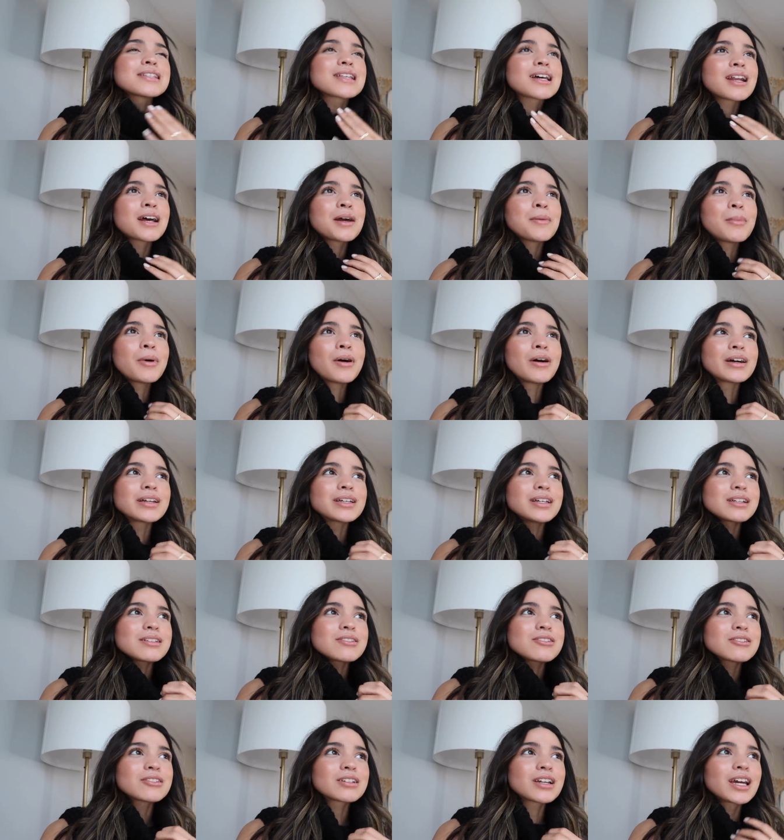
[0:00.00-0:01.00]
that I bought
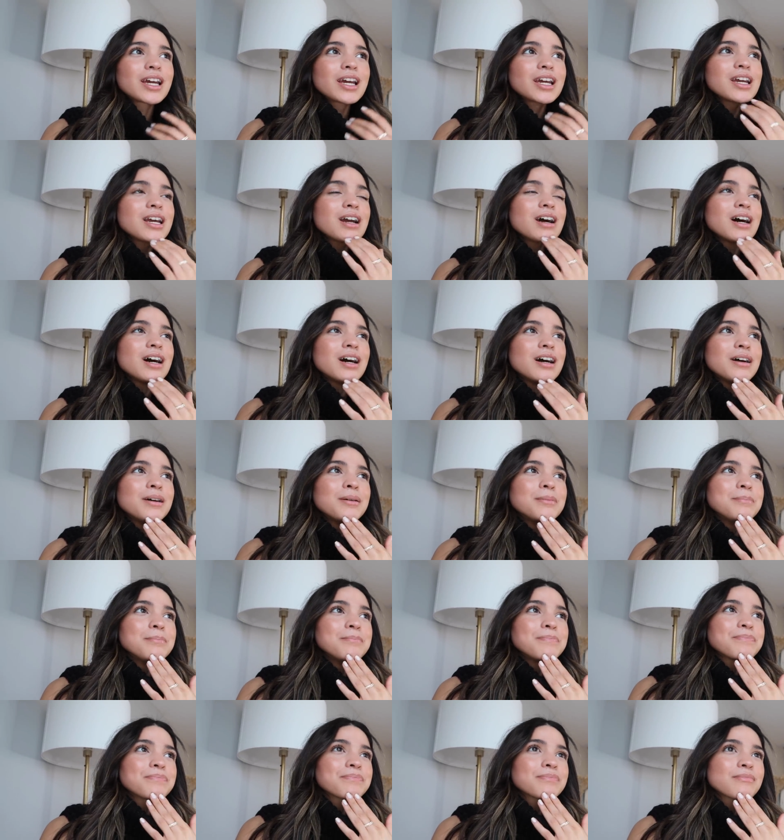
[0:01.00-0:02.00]
yesterday
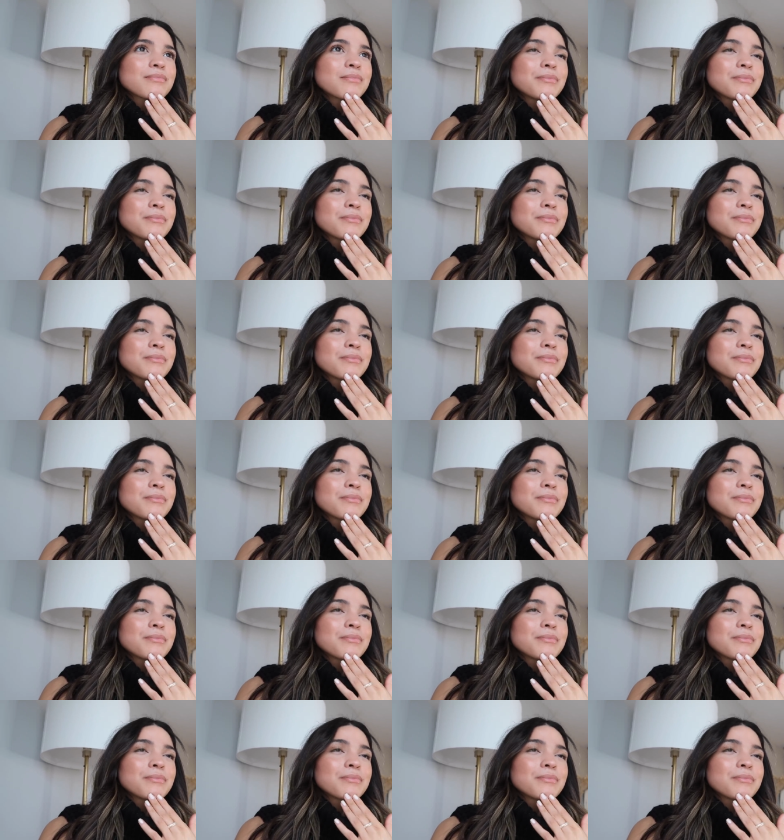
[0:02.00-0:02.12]
um,